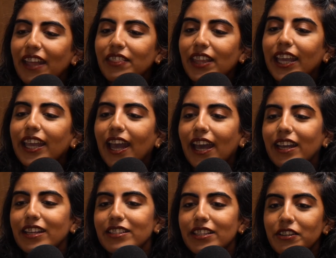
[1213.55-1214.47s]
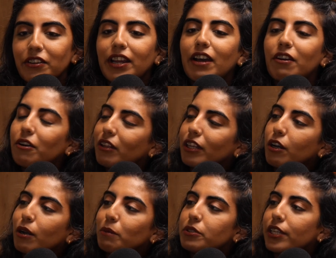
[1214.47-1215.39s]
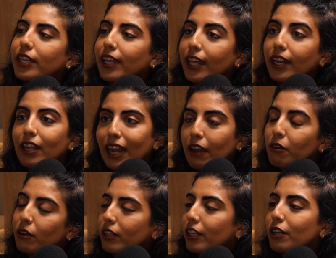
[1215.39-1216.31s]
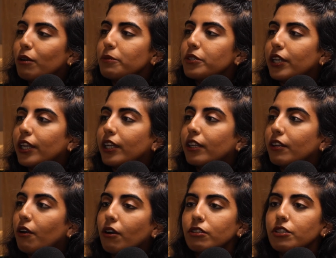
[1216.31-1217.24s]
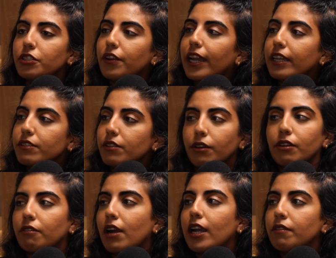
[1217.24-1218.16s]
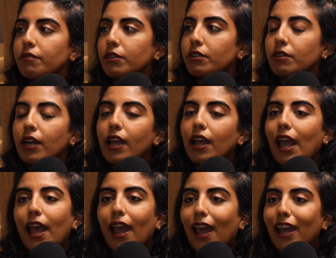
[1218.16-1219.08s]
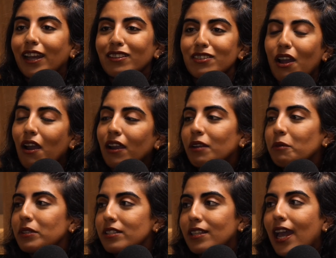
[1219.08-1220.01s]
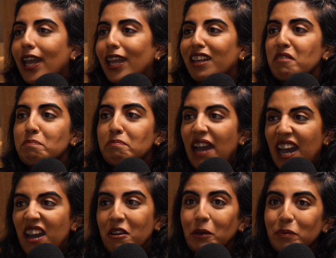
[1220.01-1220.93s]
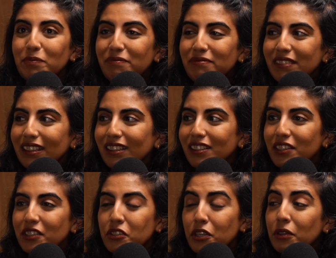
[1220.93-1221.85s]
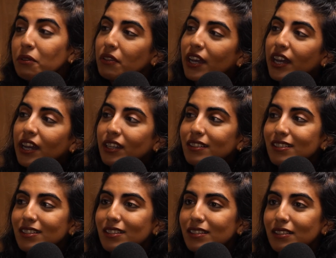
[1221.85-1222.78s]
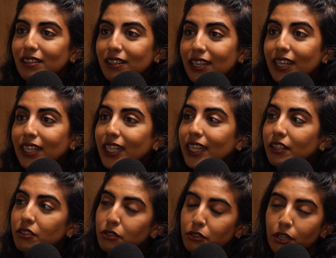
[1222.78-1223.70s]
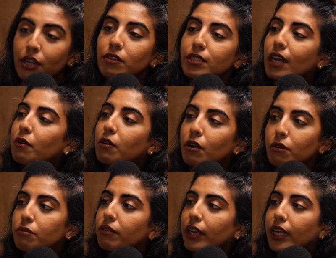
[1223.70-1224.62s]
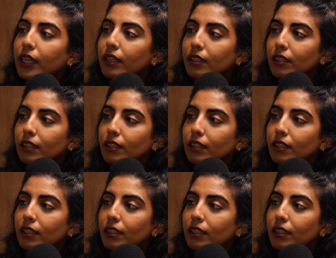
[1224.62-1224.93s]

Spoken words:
and they had the non-alcoholic option and an alcoholic option on trays on arrival, and I would say about 2/3 nearly chose alcohol-free.